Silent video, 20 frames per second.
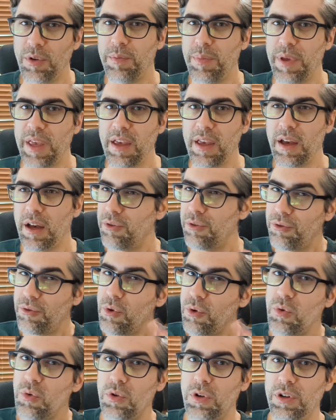be a
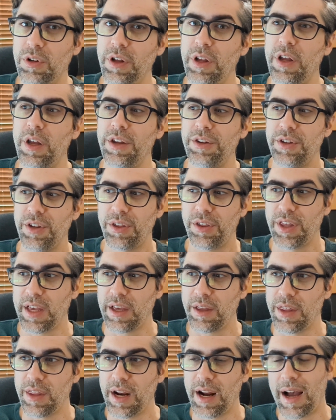fool to
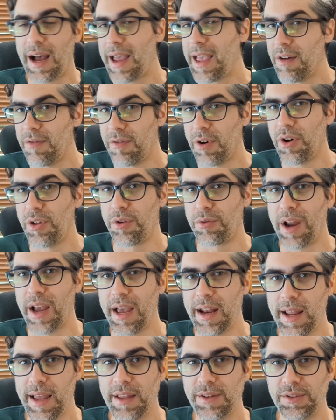think that I have all the
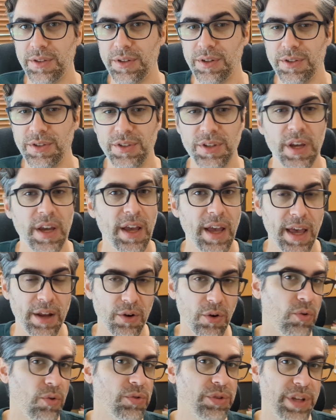right answers and
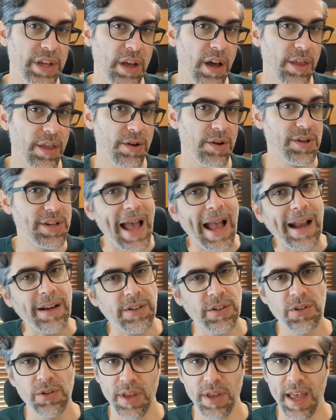only other
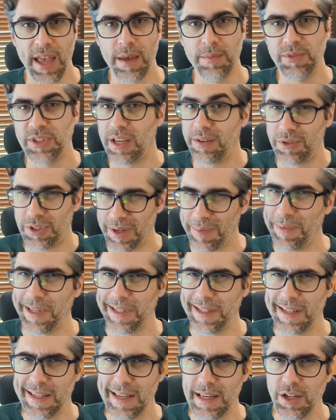tactical games have something
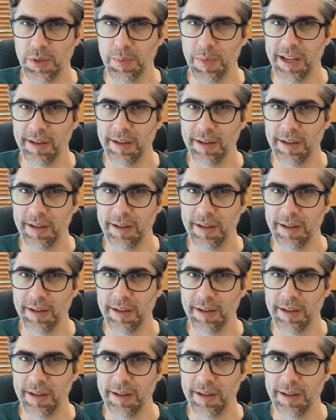to teach me.